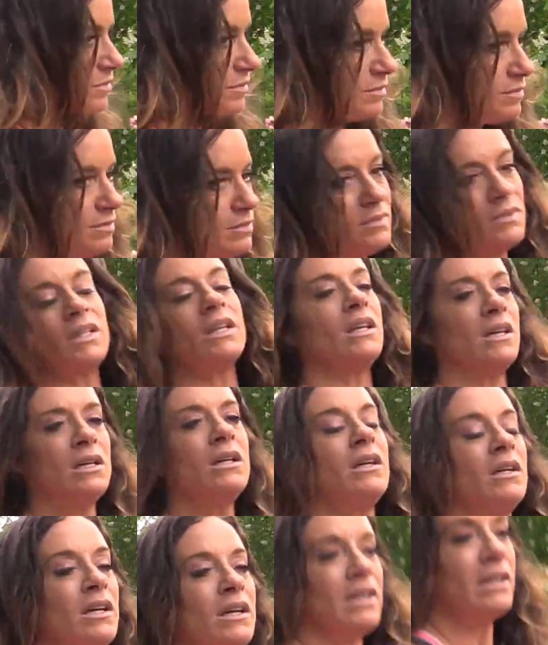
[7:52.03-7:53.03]
You said
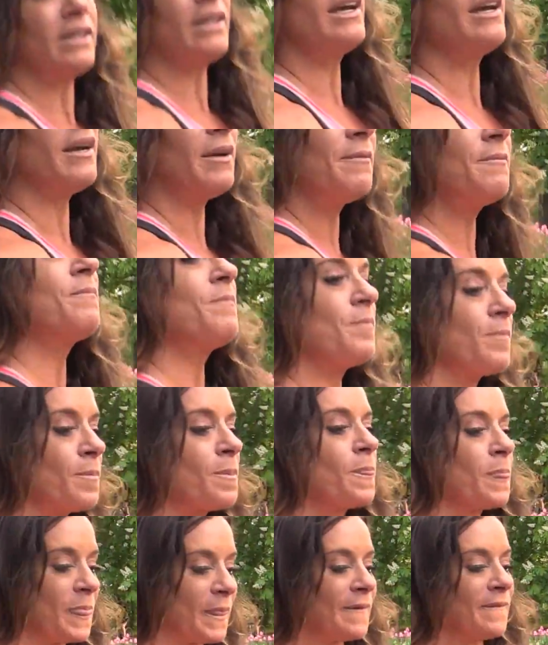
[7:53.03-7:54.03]
you were good at